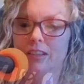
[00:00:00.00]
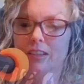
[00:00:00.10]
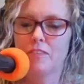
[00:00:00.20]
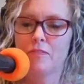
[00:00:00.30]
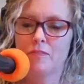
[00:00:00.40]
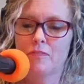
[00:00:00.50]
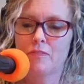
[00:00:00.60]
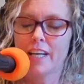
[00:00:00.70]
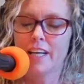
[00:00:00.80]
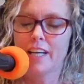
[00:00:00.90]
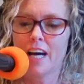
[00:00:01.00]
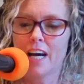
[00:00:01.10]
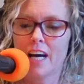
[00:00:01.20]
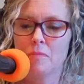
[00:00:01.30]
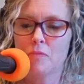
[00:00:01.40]
the Friday
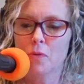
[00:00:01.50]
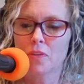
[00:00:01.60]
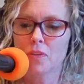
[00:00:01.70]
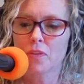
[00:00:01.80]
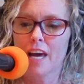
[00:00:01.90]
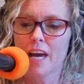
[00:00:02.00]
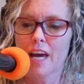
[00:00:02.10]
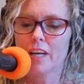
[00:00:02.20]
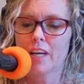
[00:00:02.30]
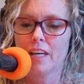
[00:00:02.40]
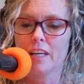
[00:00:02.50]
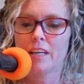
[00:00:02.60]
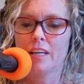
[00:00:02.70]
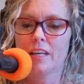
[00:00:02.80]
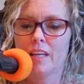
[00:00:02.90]
night before the
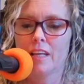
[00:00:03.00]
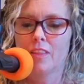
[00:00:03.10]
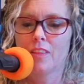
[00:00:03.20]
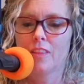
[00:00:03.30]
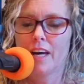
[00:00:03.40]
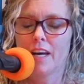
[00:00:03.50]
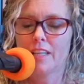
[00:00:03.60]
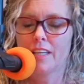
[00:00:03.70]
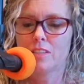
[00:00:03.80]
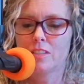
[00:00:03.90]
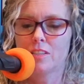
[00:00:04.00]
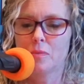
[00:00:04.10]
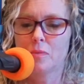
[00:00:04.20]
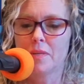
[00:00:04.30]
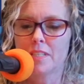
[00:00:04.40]
Saturday that
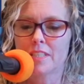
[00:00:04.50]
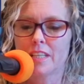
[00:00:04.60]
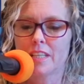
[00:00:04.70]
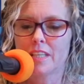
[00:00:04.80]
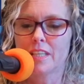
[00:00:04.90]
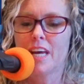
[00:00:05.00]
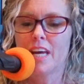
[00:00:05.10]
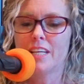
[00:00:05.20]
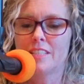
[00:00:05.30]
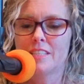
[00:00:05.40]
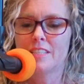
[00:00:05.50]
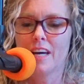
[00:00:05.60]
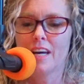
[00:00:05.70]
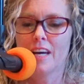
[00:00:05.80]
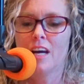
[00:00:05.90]
she went missing. It
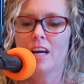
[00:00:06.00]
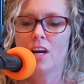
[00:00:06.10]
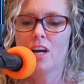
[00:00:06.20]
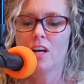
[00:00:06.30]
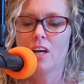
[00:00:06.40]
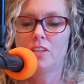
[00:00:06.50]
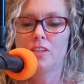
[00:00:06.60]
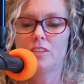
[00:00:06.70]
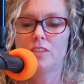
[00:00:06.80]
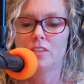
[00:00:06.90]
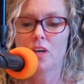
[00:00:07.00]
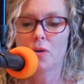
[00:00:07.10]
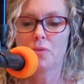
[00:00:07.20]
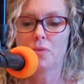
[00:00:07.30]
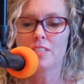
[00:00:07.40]
said,
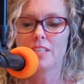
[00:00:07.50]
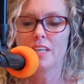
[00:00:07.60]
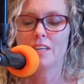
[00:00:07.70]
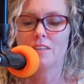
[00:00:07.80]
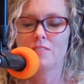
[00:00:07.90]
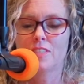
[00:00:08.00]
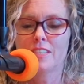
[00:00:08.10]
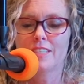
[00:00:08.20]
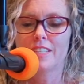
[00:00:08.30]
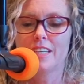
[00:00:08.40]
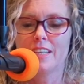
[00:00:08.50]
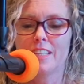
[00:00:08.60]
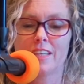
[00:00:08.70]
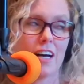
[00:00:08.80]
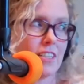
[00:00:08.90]
"Go to Steve's to see
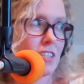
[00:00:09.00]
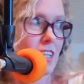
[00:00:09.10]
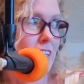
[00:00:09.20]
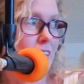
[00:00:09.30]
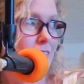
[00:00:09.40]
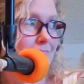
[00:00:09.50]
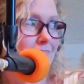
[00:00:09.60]
Elijah."